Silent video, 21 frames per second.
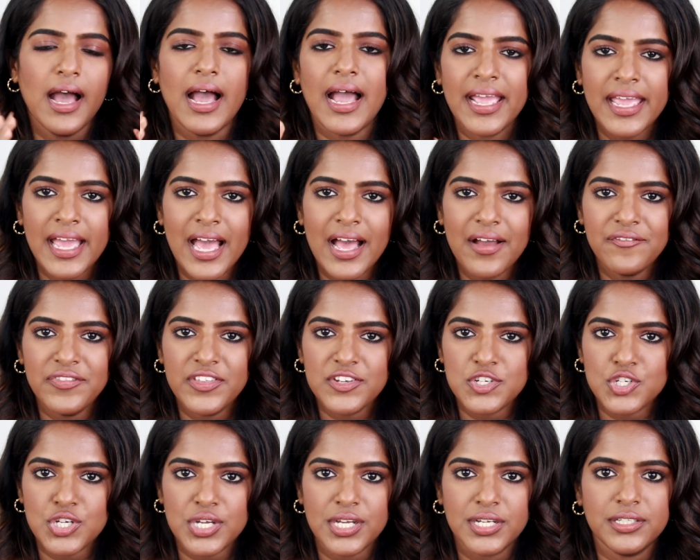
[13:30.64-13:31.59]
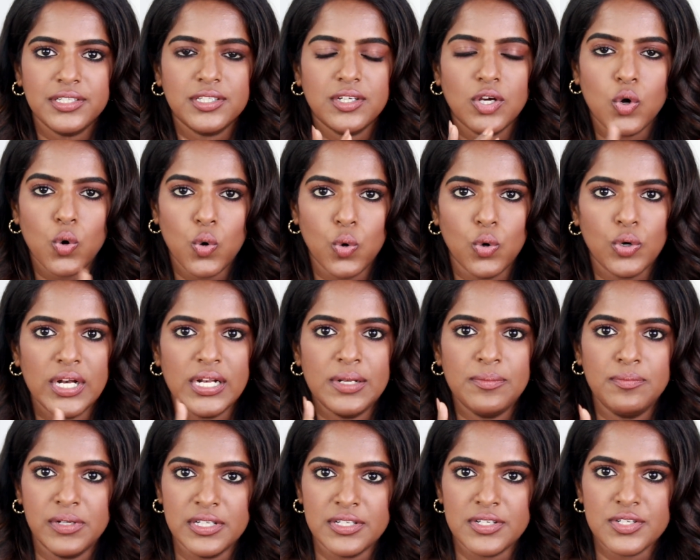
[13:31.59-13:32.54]
I have the shade Coral
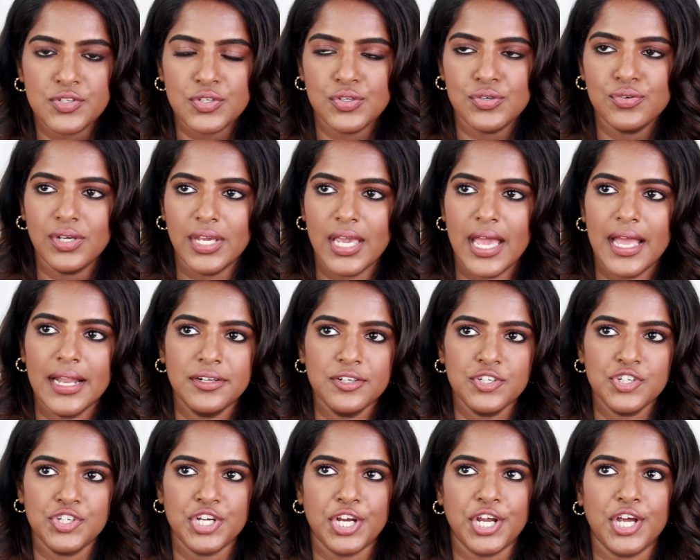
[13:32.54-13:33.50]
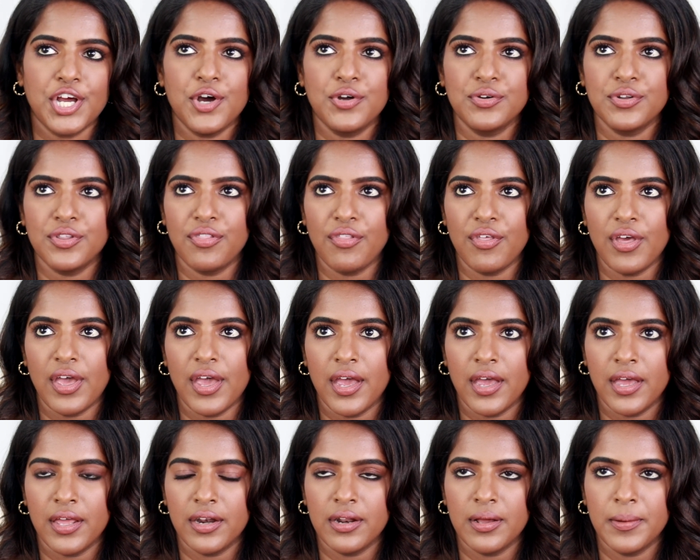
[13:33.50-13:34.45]
Bliss. You can check out
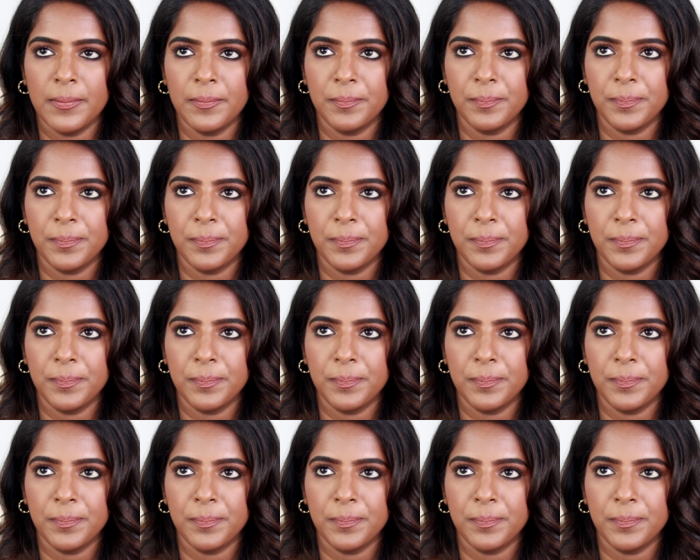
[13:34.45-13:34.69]
their,